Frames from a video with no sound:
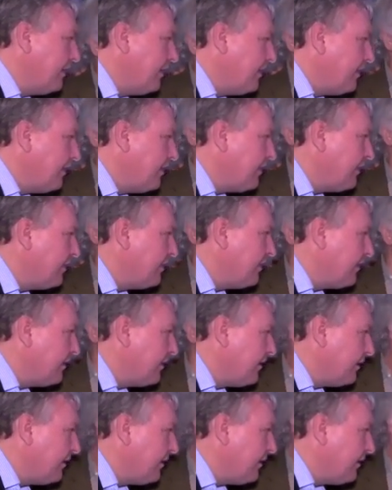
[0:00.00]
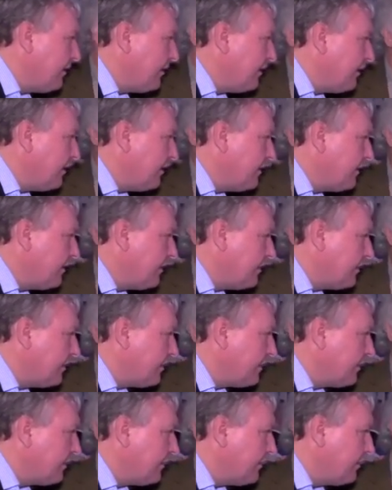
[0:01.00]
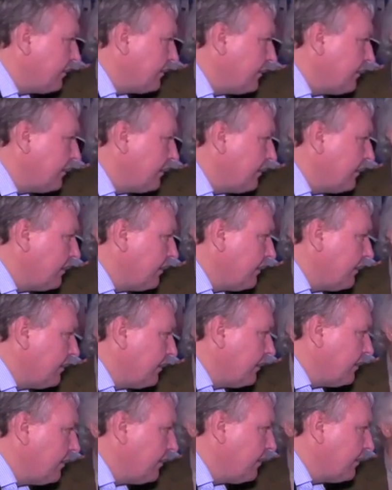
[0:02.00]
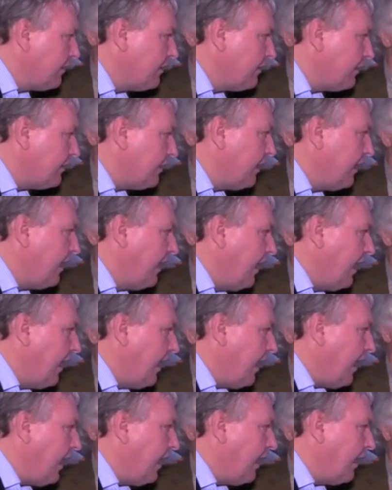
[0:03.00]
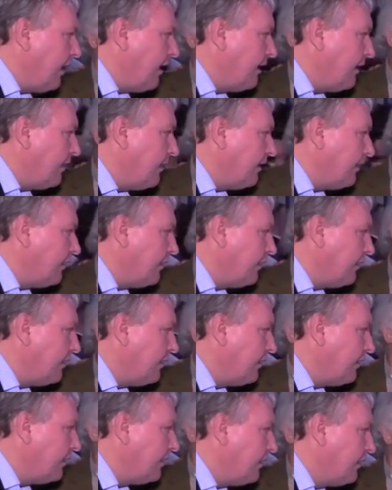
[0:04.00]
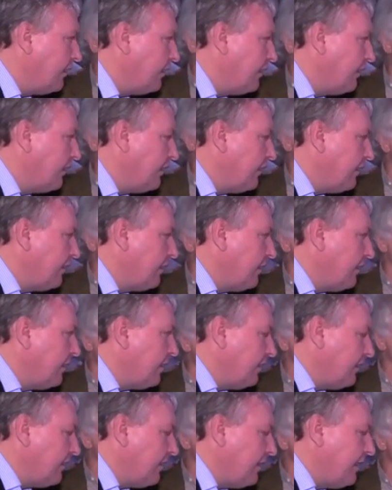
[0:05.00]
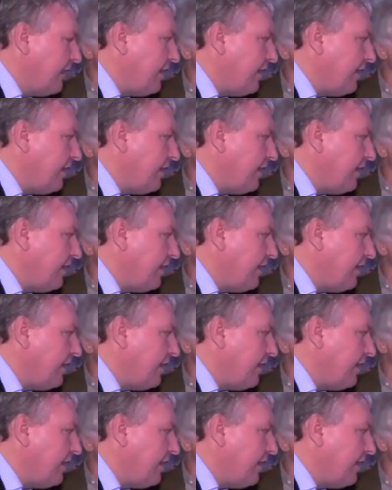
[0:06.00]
(silent)